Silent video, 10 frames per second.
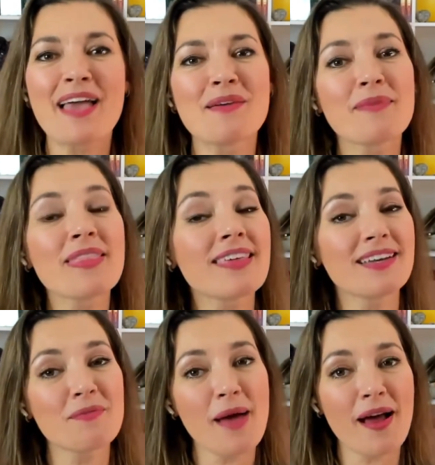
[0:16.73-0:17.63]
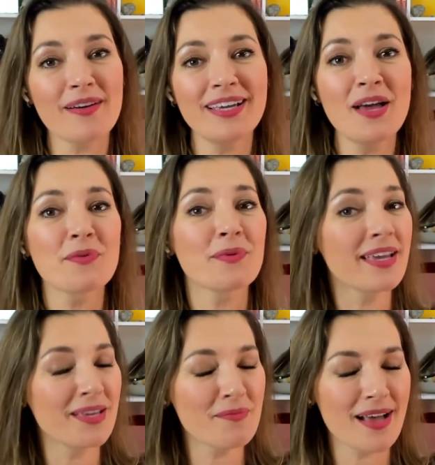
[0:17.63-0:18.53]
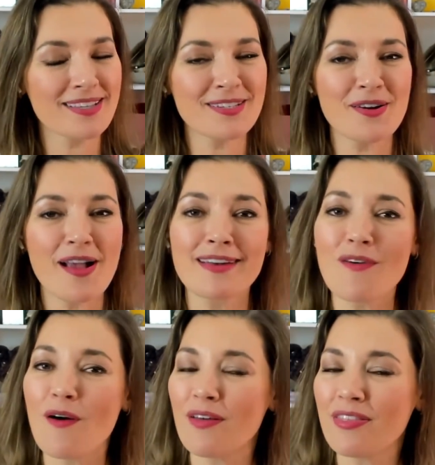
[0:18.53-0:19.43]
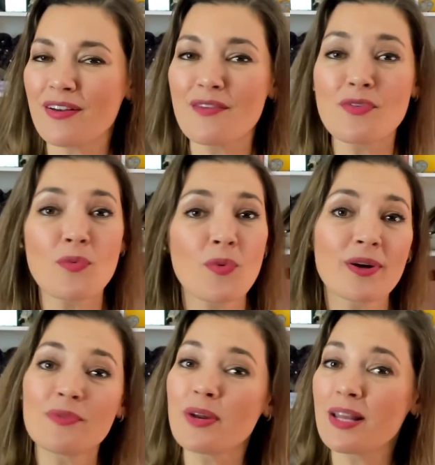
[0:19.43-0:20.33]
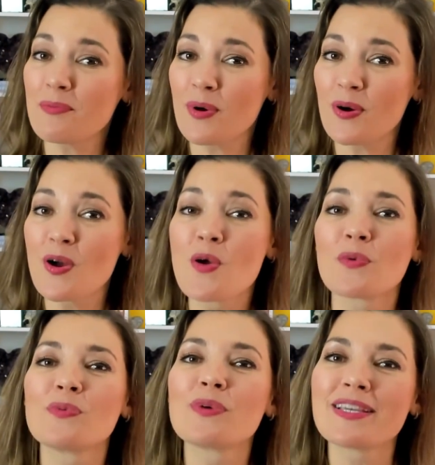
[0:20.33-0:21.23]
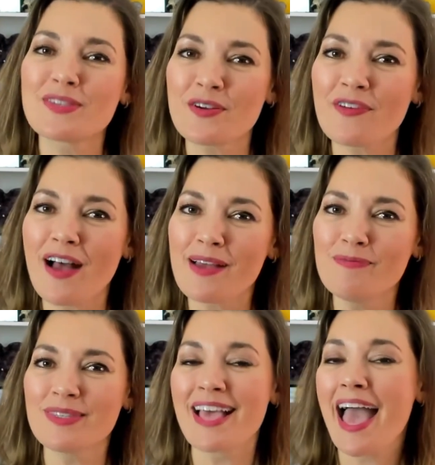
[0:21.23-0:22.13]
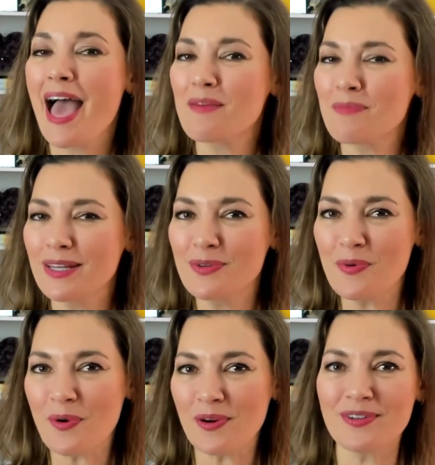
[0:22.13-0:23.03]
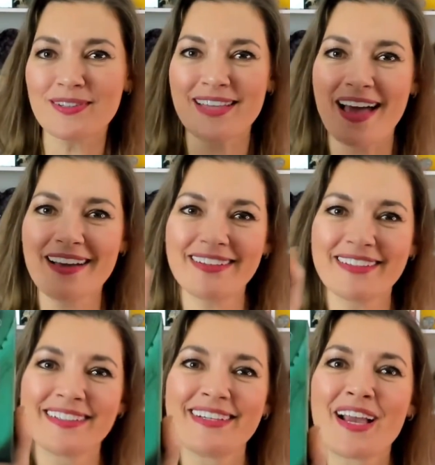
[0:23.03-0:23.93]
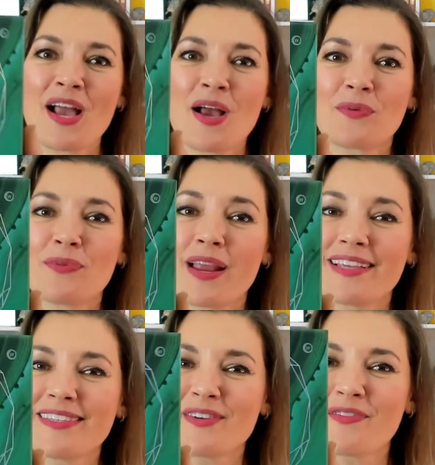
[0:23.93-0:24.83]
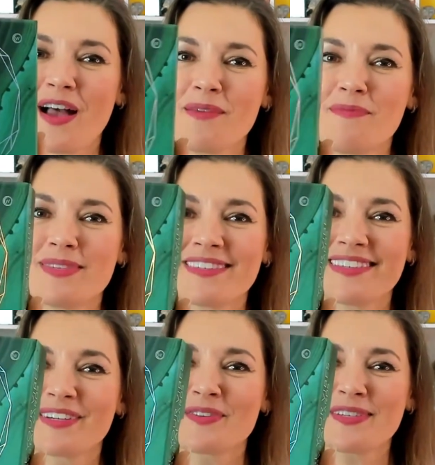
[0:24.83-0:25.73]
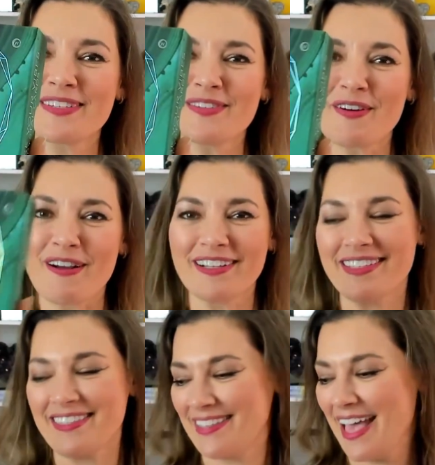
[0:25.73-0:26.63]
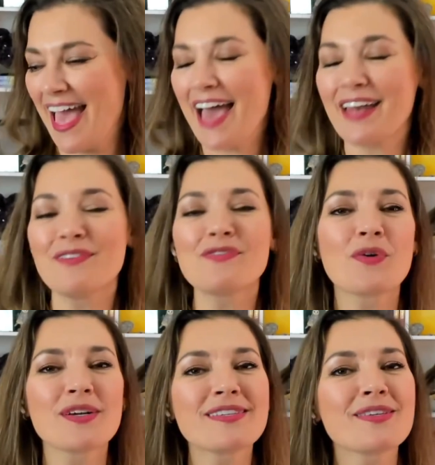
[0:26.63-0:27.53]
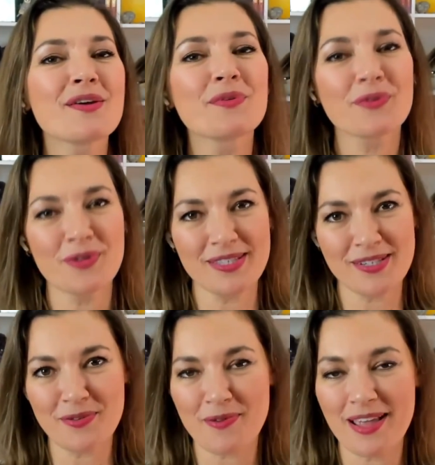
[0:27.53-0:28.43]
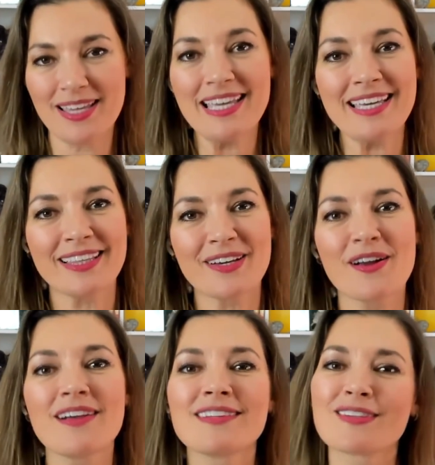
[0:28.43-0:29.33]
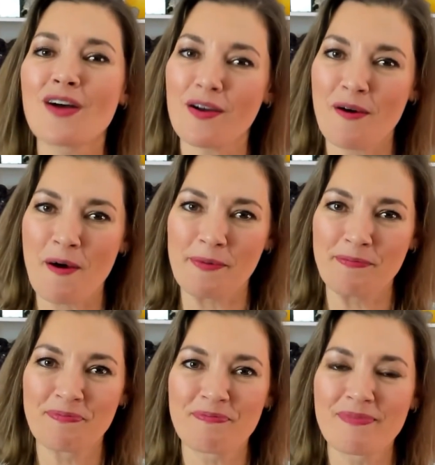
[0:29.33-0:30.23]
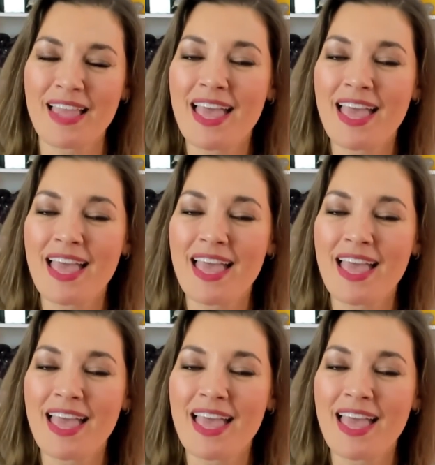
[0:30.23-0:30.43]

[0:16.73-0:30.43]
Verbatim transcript: I am Athena Bahri, Reiki Master and author of award-winning book Raise Your Vibes and my new Oracle deck, Raise Your Vibes, Crystal Cards, and of course, CrystalReikiHealer.com.